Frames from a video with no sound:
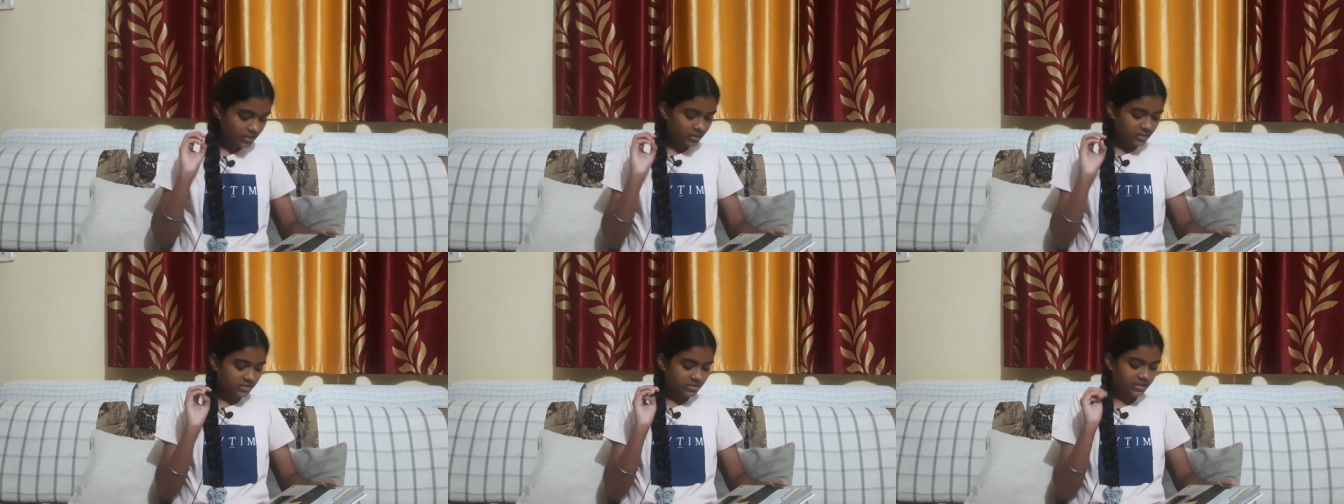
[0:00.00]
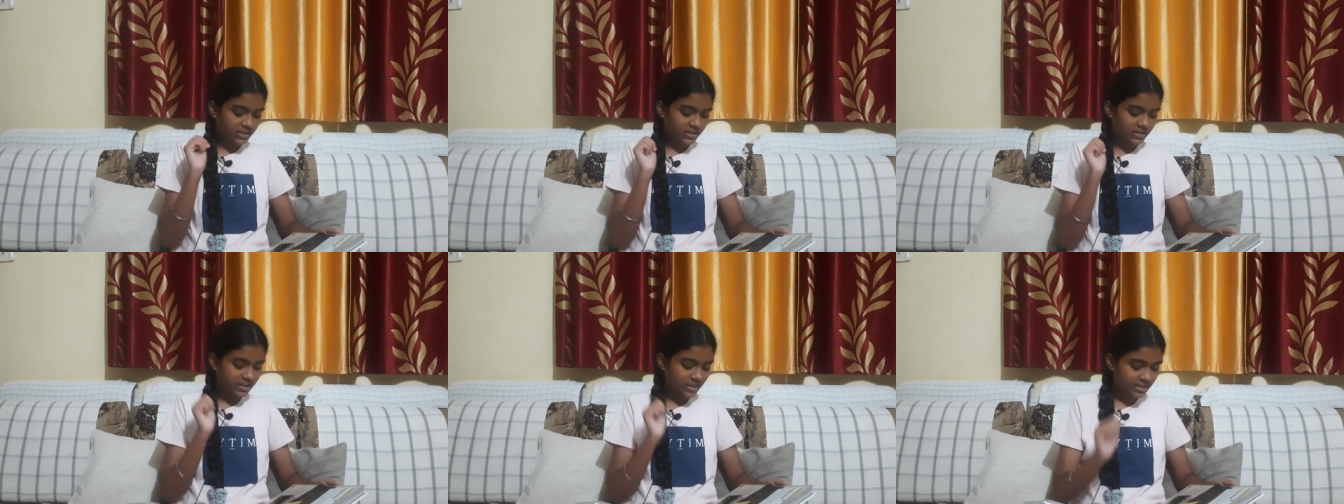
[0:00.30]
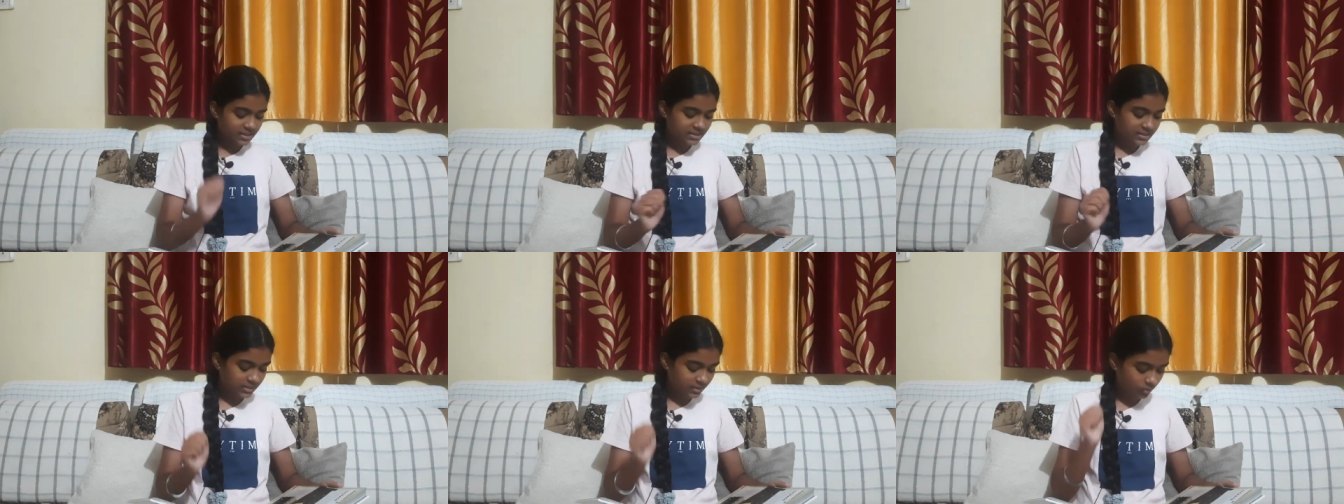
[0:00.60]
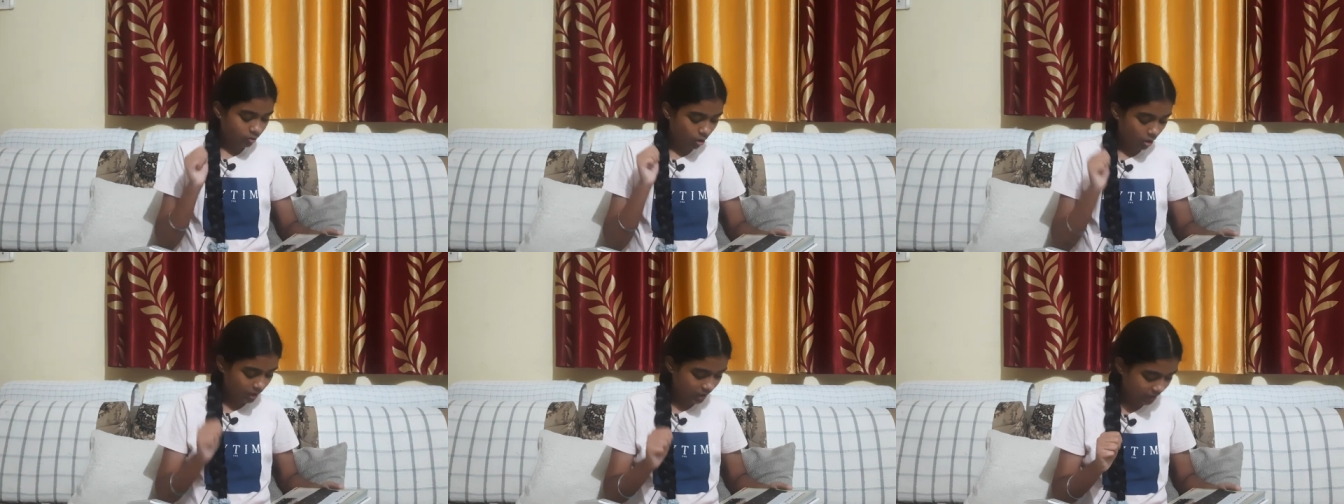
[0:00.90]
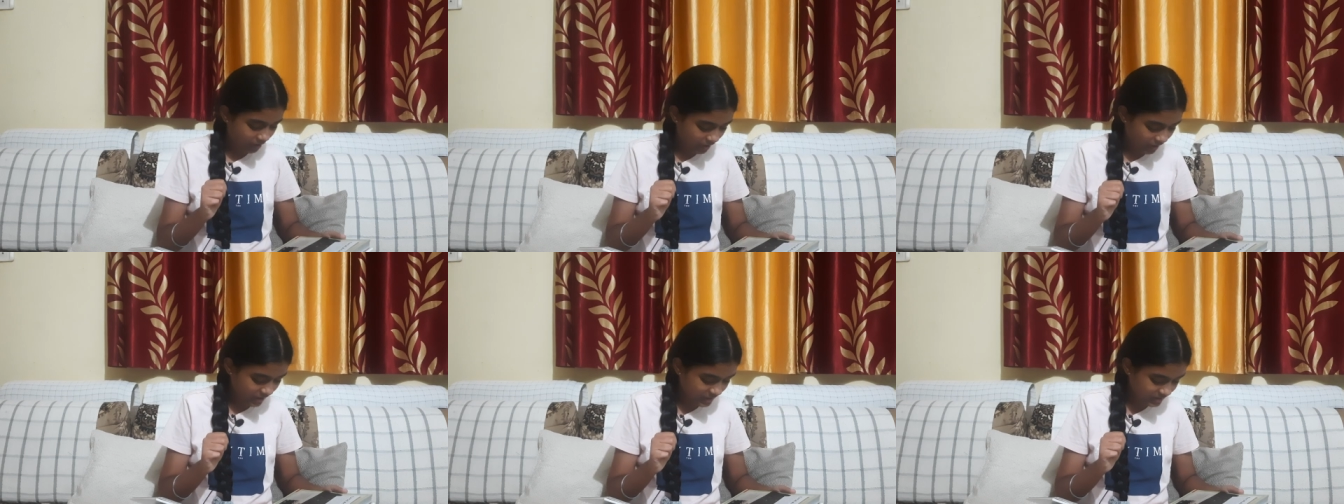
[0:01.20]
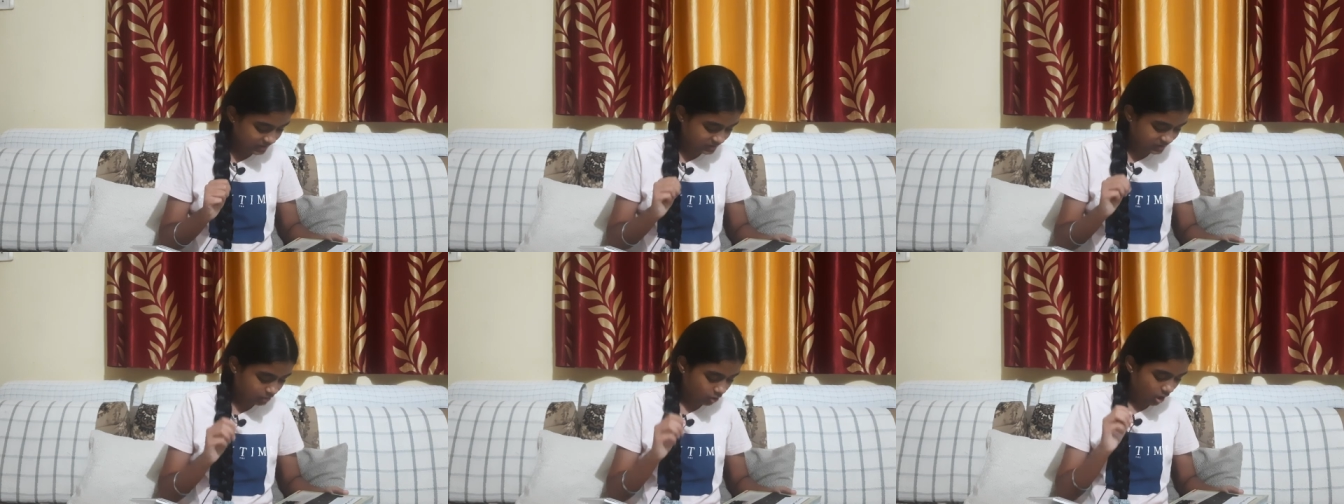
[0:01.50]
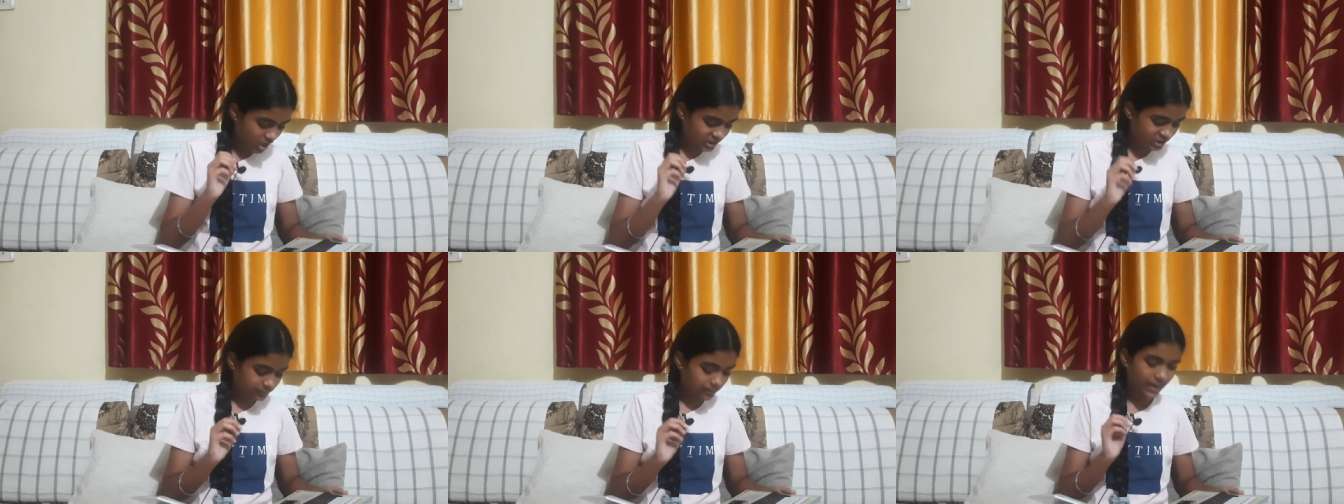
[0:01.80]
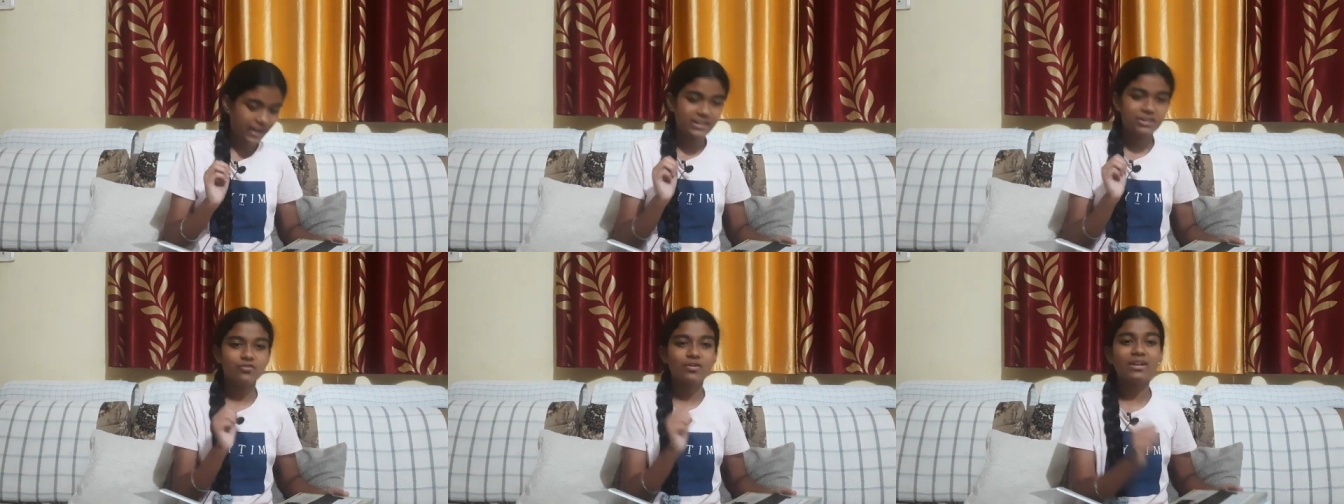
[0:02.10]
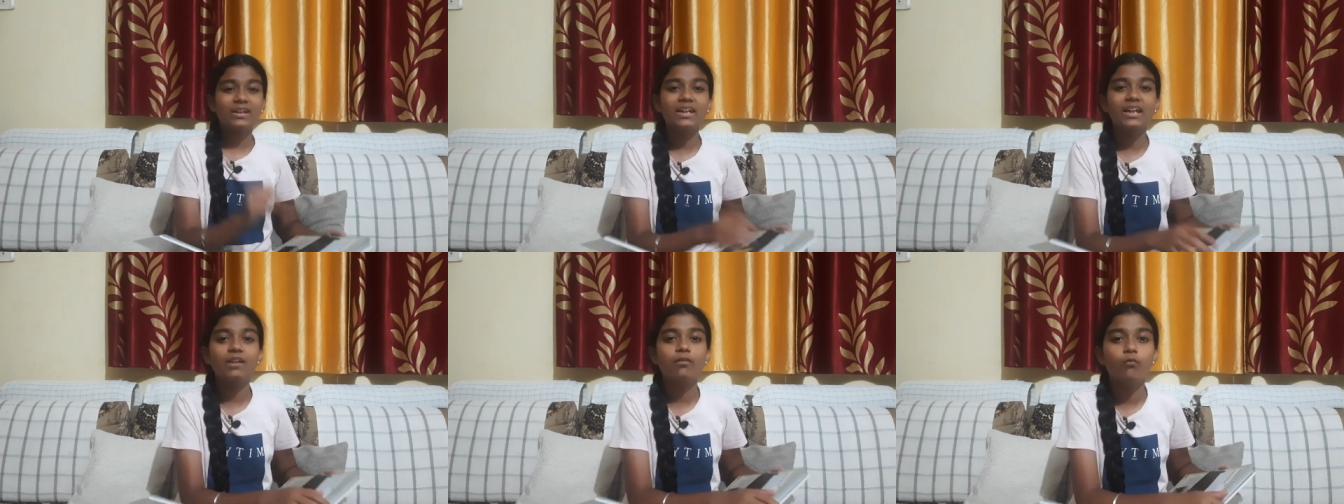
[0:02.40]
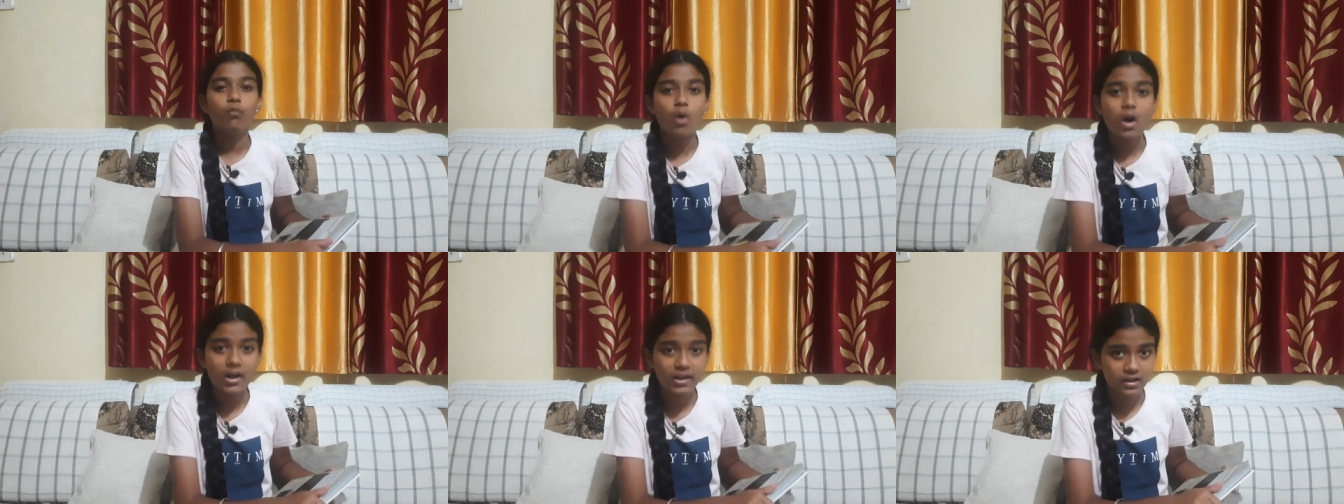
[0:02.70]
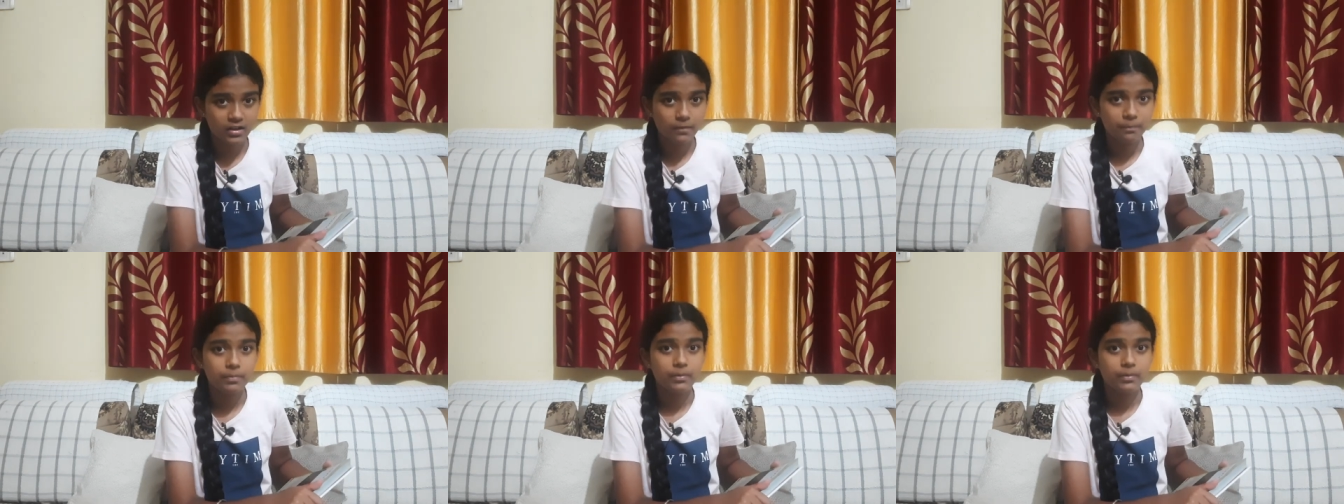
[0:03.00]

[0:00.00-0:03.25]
See, this cholera is caused by drinking water